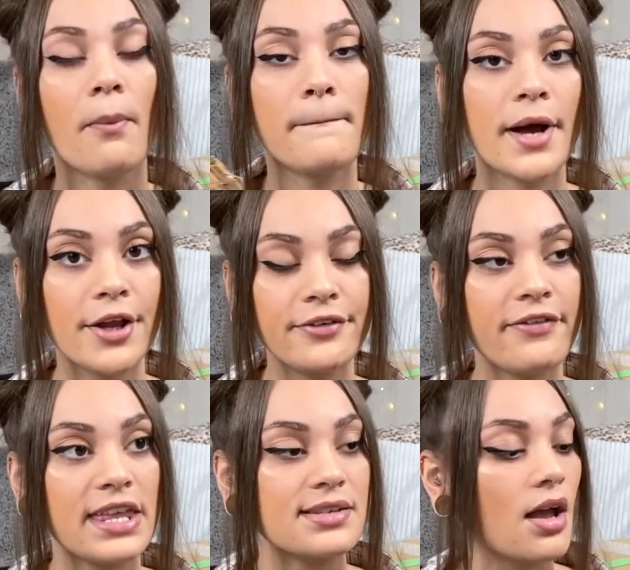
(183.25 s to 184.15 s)
both of
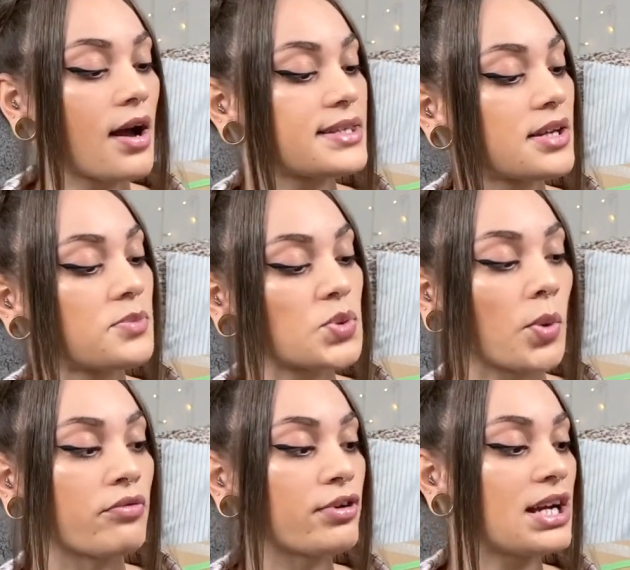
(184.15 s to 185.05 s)
these items
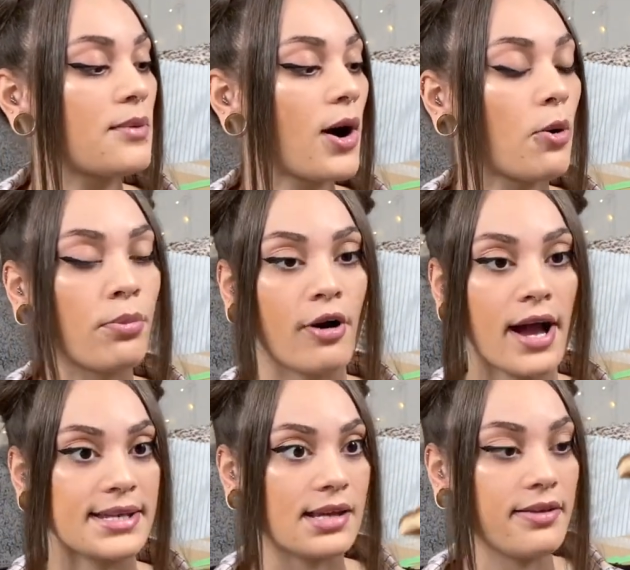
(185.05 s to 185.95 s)
were really well
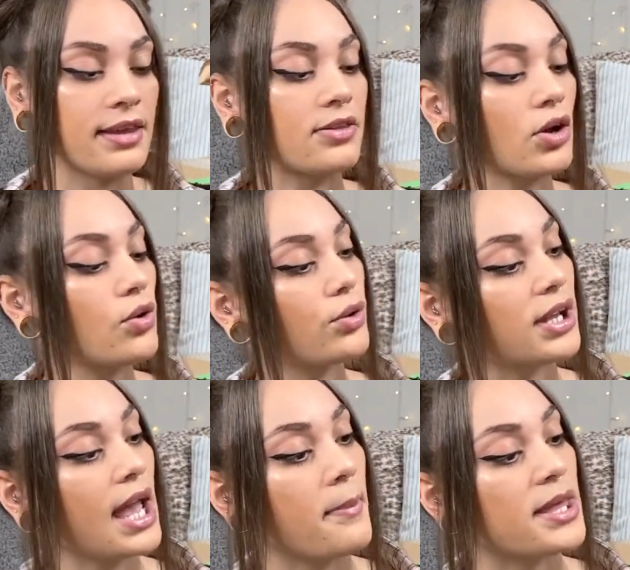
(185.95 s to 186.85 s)
priced. I think the corner
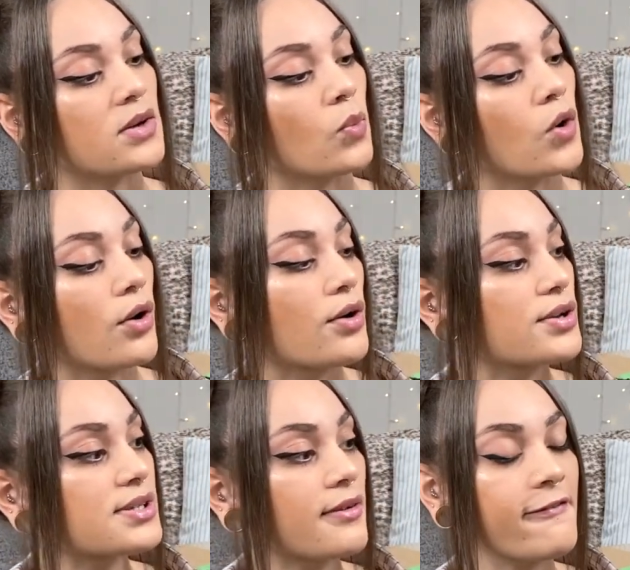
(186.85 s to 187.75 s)
cabin
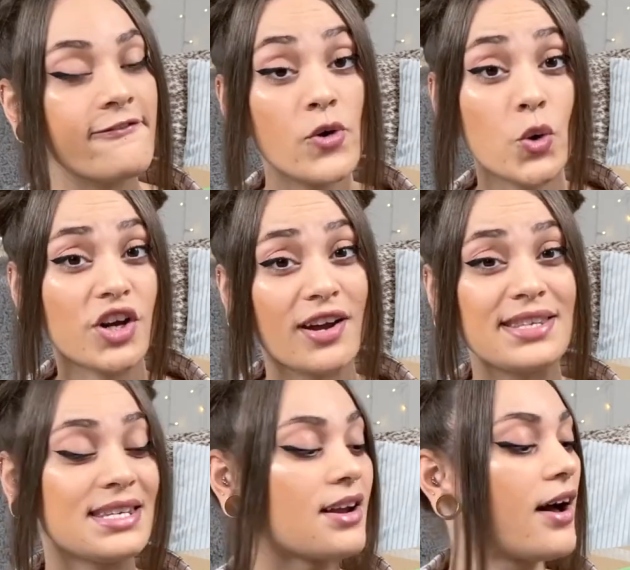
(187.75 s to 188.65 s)
was
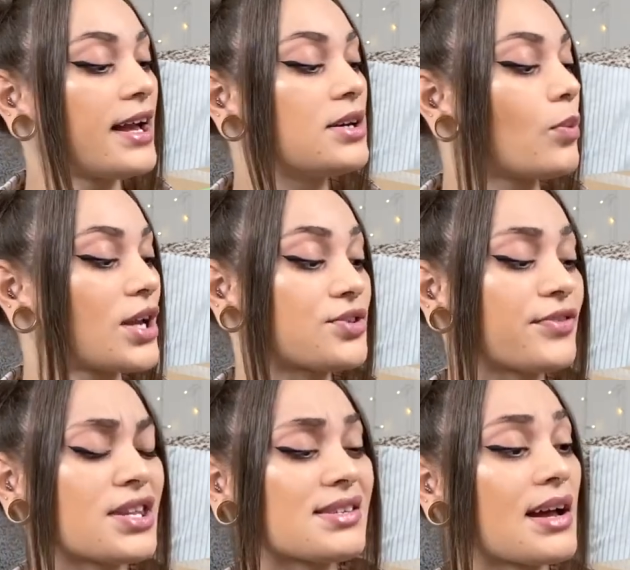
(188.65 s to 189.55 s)
$4.99, which for
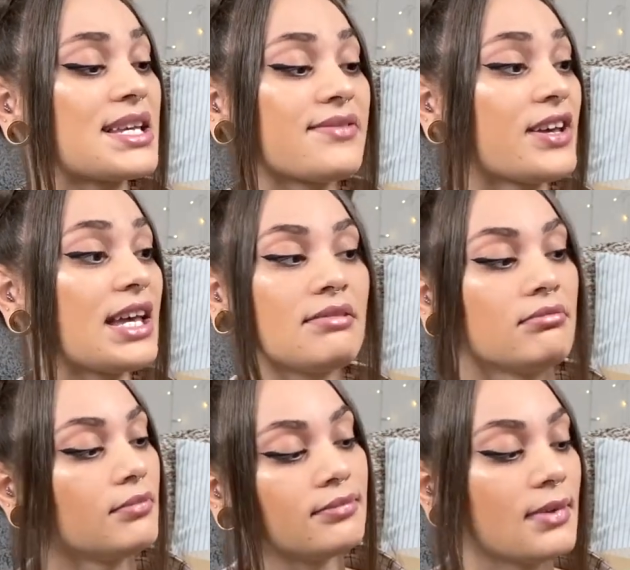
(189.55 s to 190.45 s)
the size of it
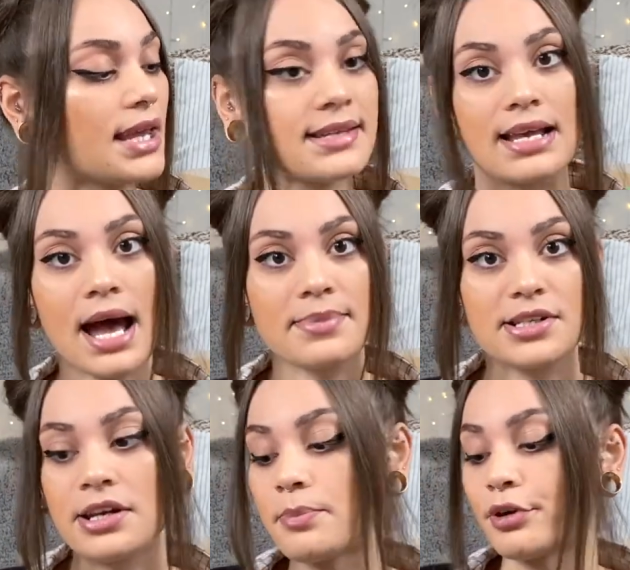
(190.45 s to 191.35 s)
is
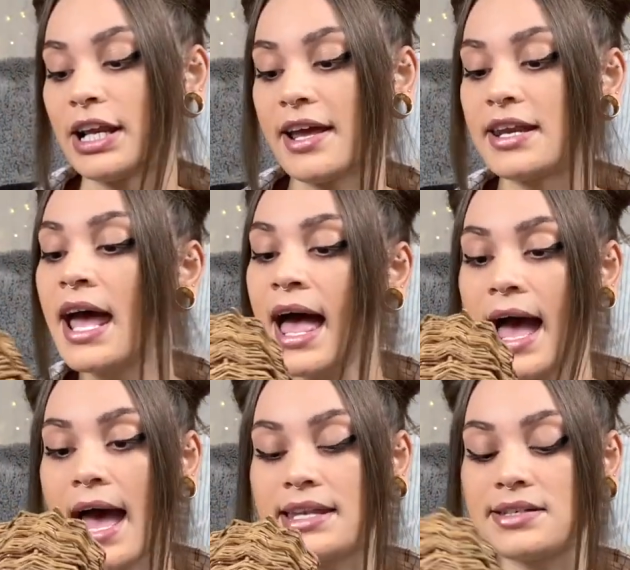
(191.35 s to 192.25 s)
absolutely brilliant.
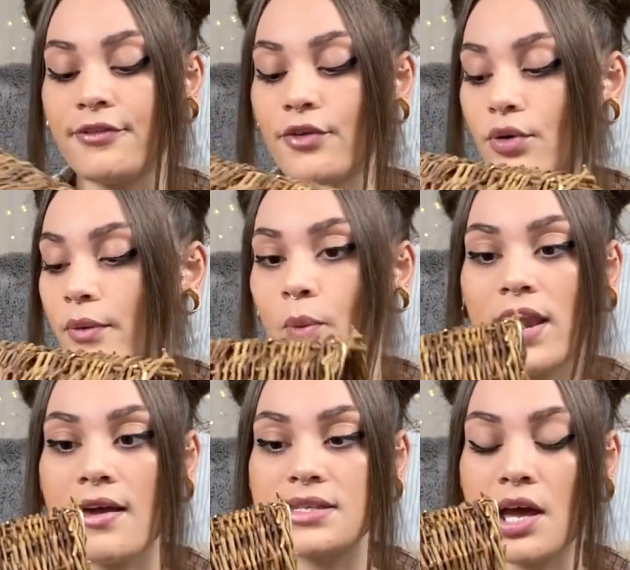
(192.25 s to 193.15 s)
And for the
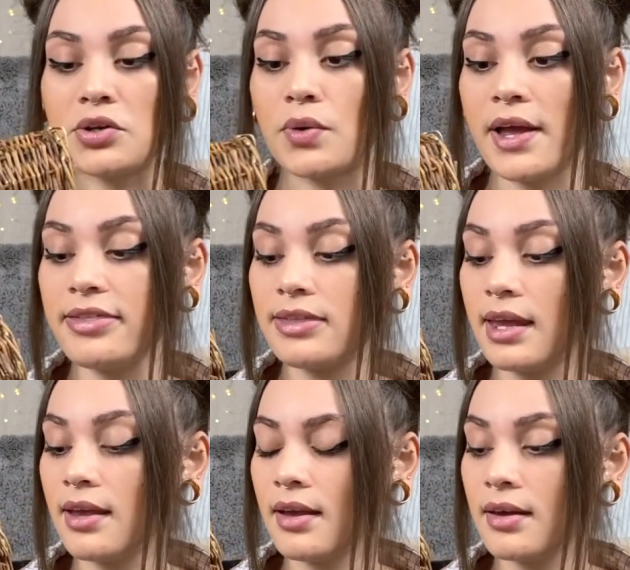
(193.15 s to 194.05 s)
Willow Tunnel, I
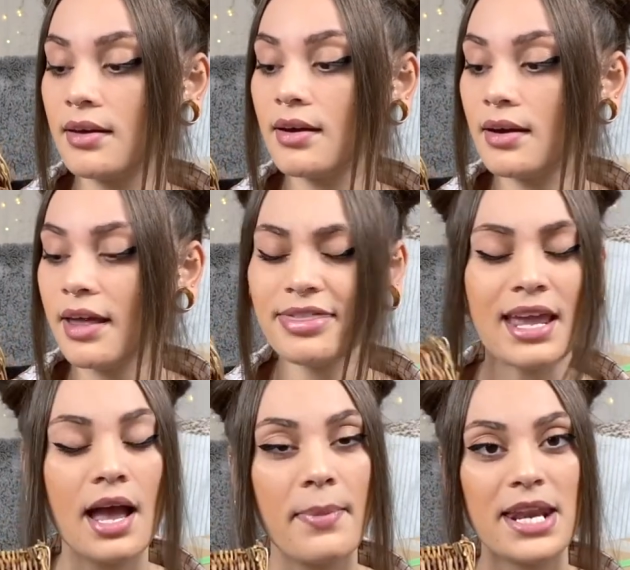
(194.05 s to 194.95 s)
think
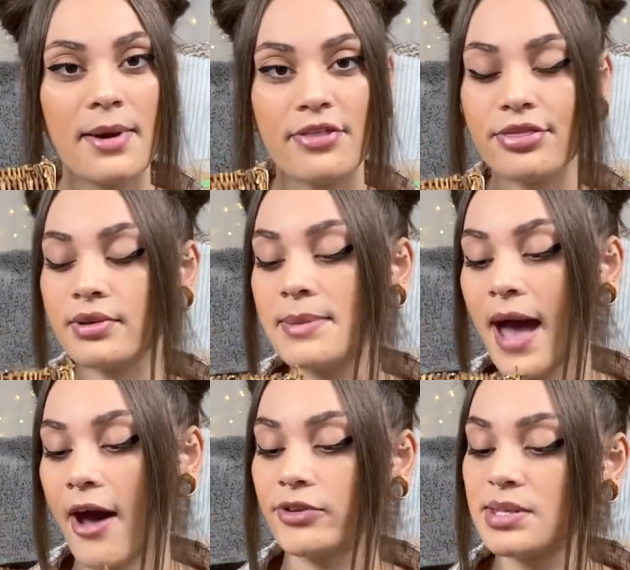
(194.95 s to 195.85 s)
I paid about
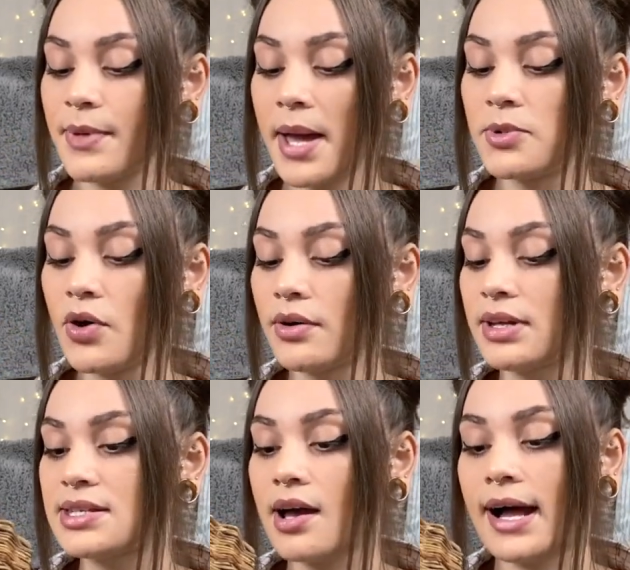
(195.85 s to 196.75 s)
£3, but I'm not
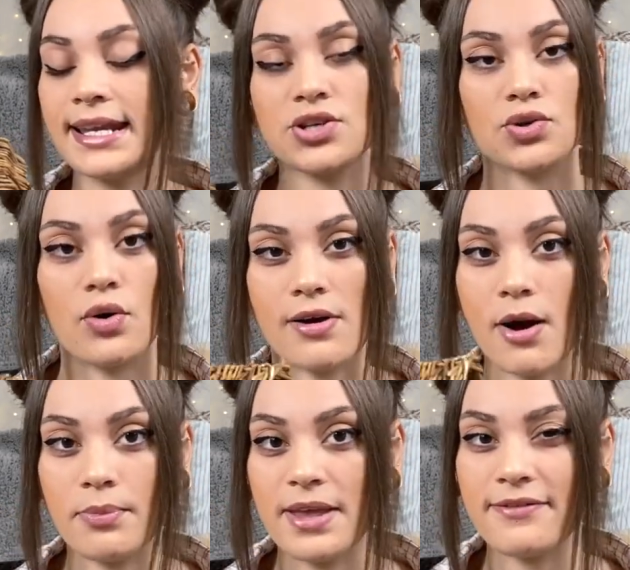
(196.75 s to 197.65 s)
entirely sure.
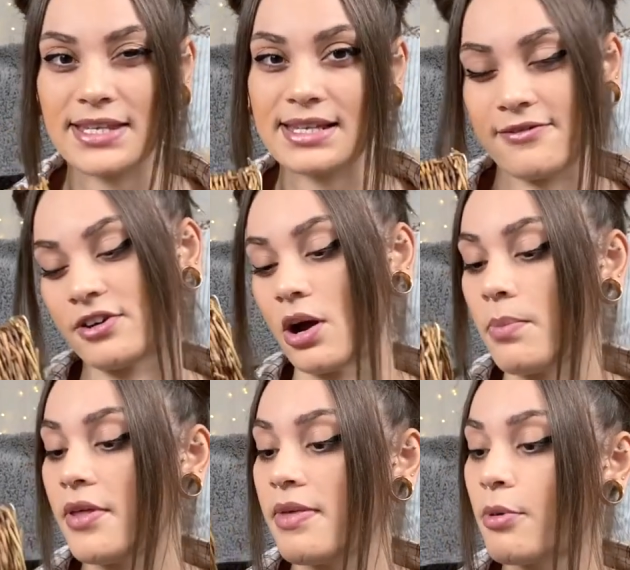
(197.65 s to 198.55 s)
If it's different, I'll
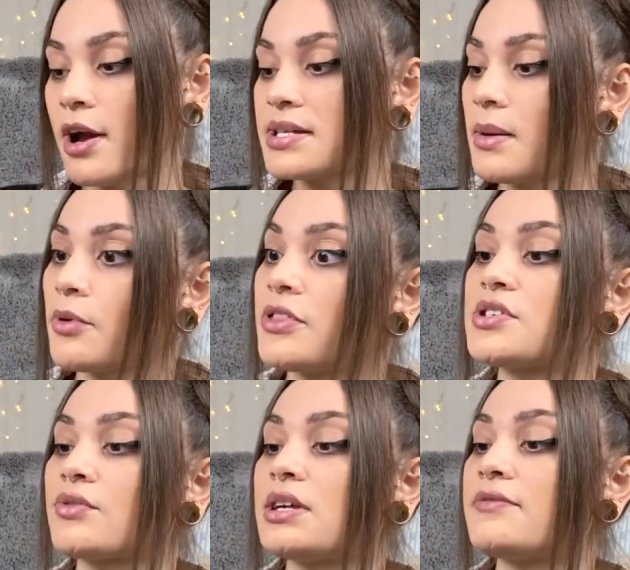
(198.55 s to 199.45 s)
put the price up on the
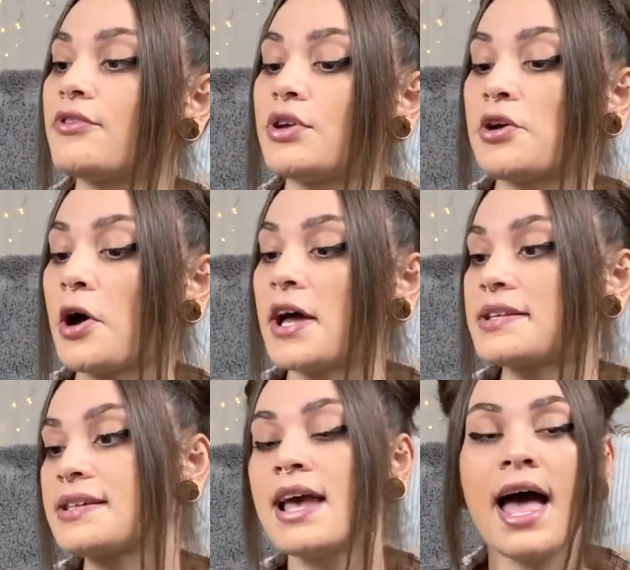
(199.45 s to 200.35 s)
screen for you
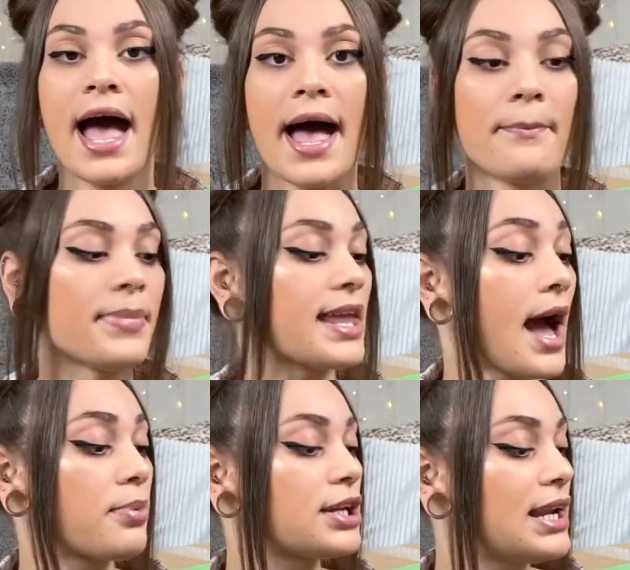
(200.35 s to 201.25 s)
guys. But yeah,
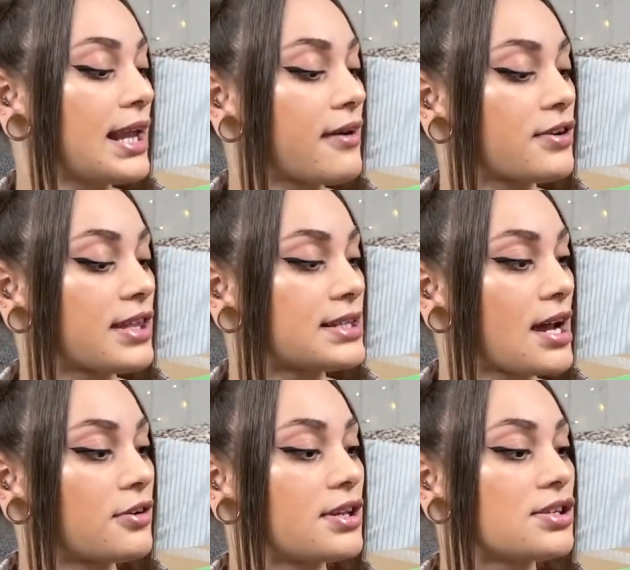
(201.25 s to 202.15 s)
I'm going to link everything
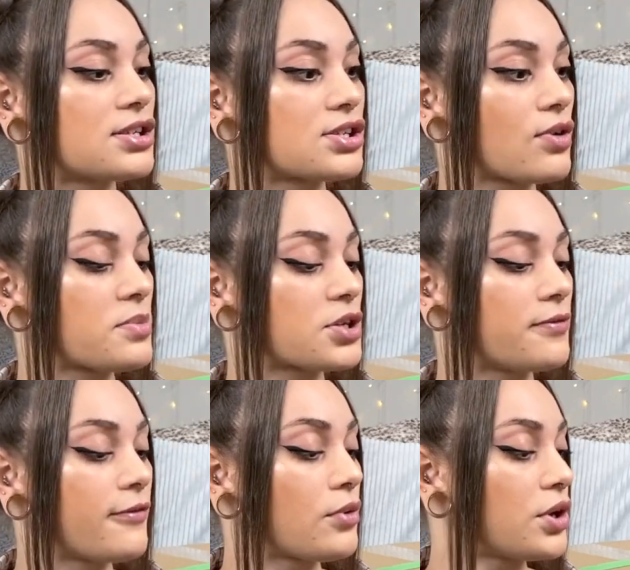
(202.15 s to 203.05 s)
down in the description
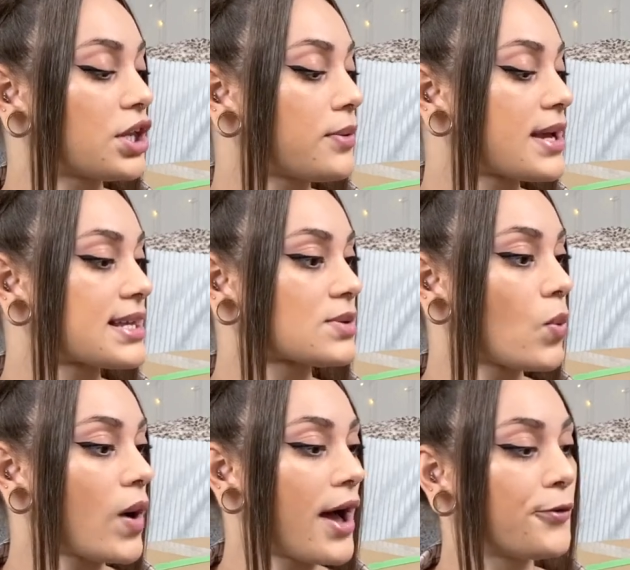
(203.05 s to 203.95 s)
for you as
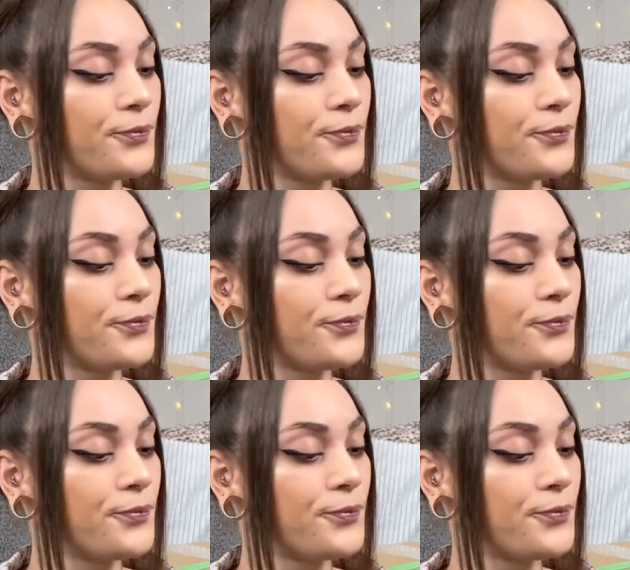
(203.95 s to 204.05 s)
well.